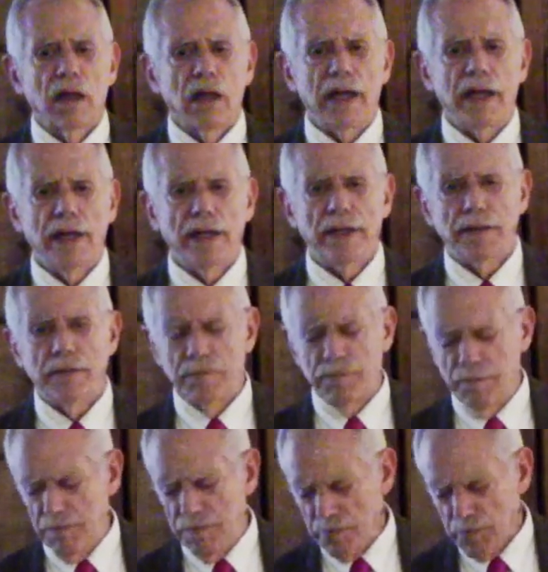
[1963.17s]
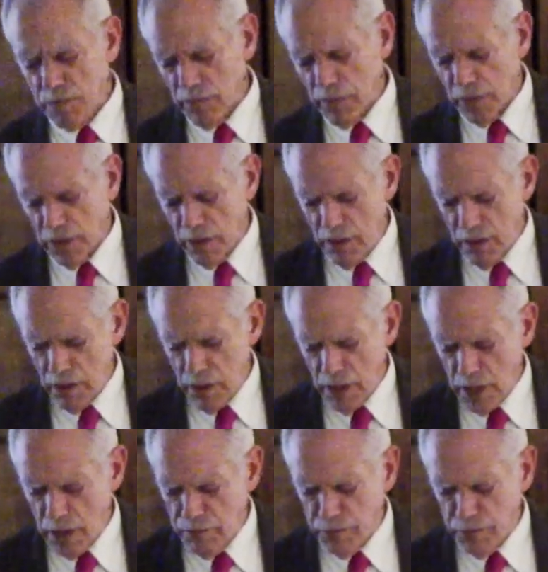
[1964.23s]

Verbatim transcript: a uh,